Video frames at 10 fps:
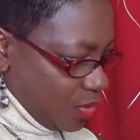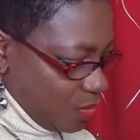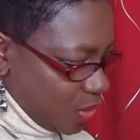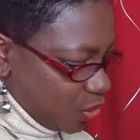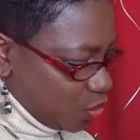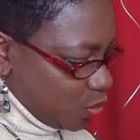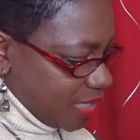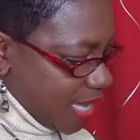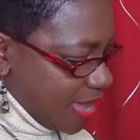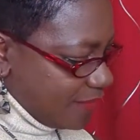What do
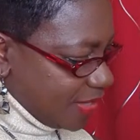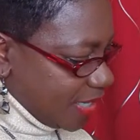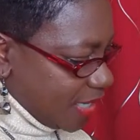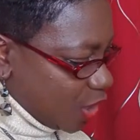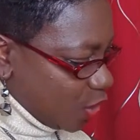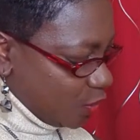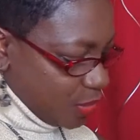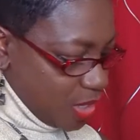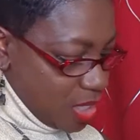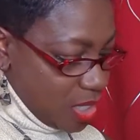we have here?
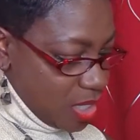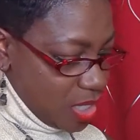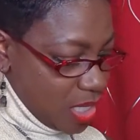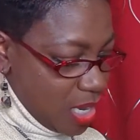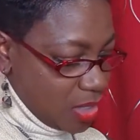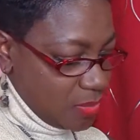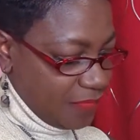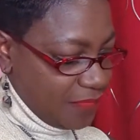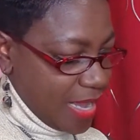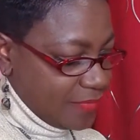Now,
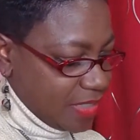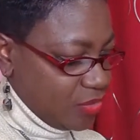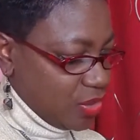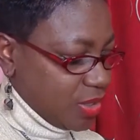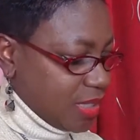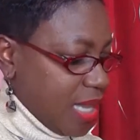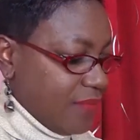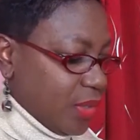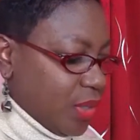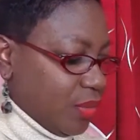number
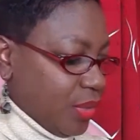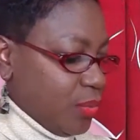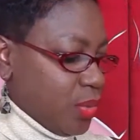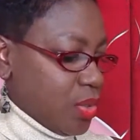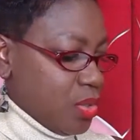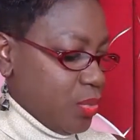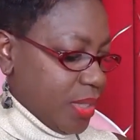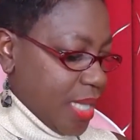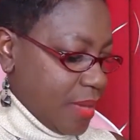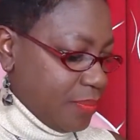5073 will go
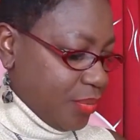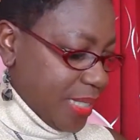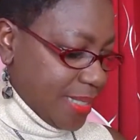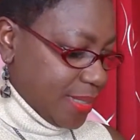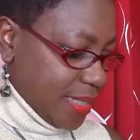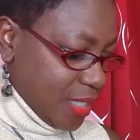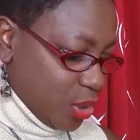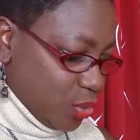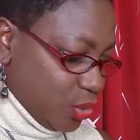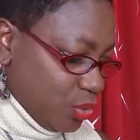with that bracelet I
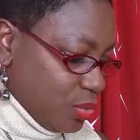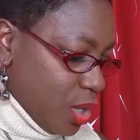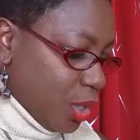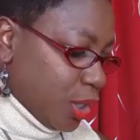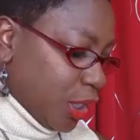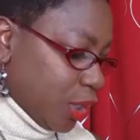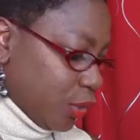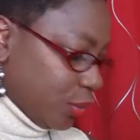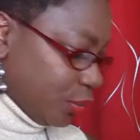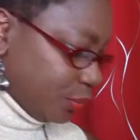showed you
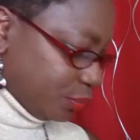earlier.